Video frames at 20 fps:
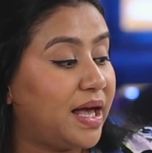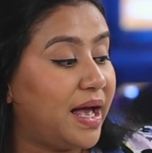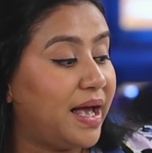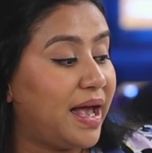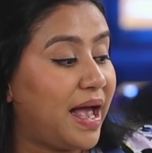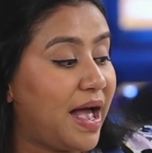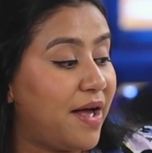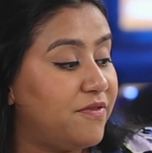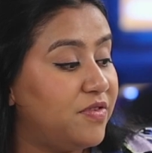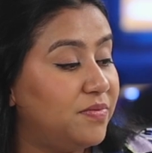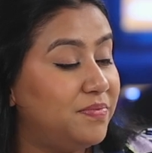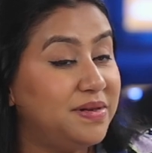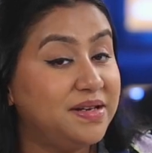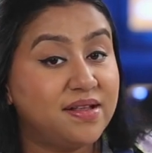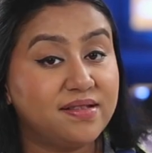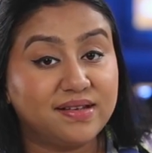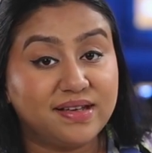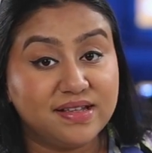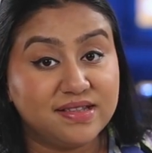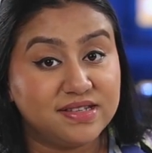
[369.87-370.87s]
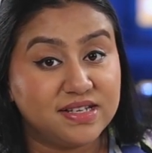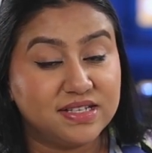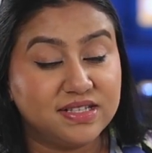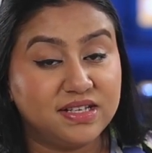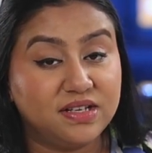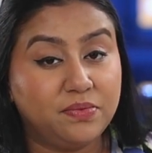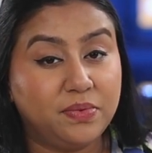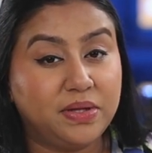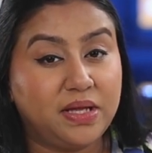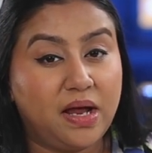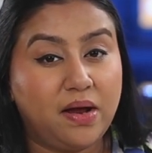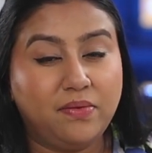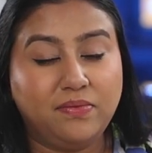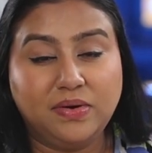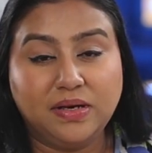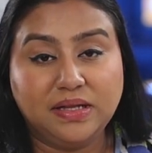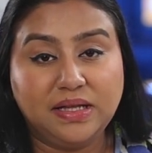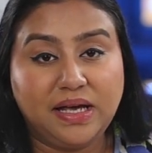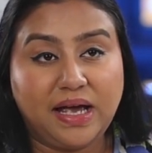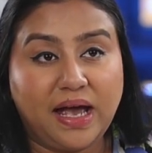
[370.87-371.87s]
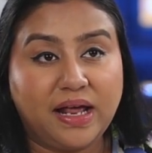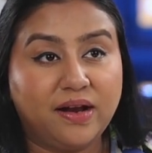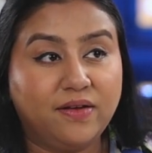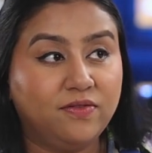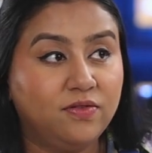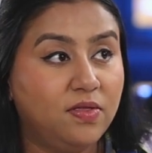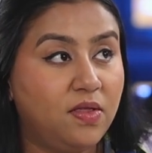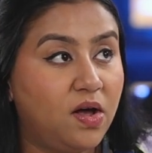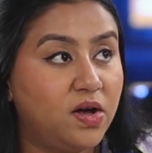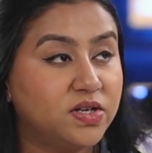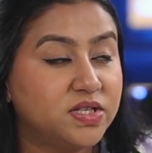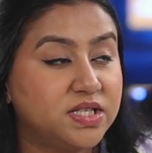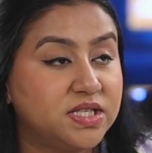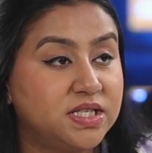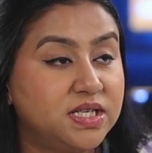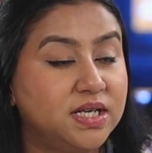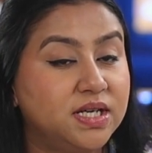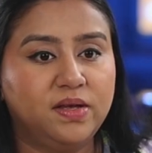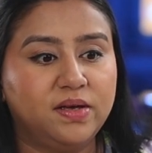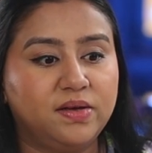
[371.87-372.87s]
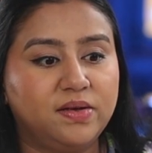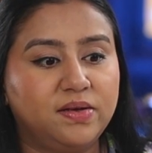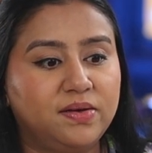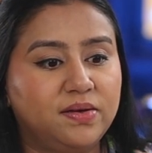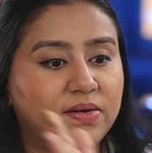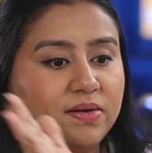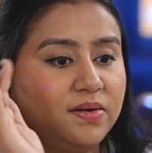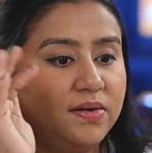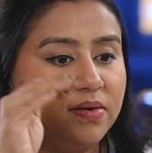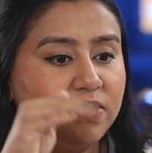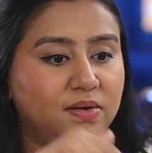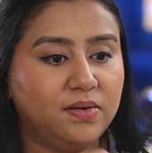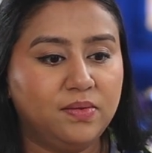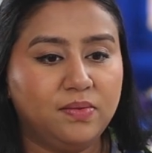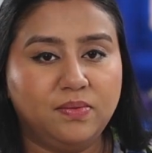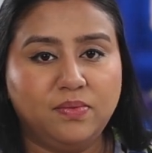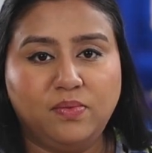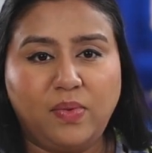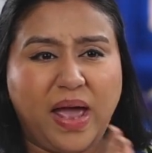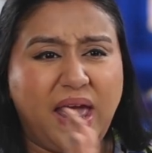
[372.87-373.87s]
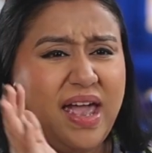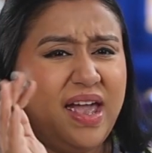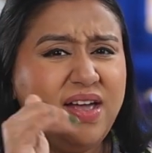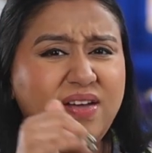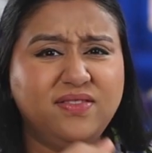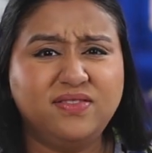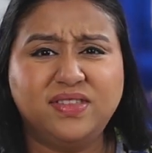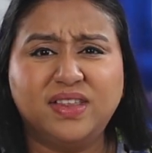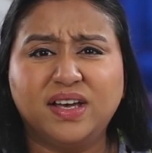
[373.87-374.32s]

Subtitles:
I haven't been as consistent with that. I really kind of lost the wave,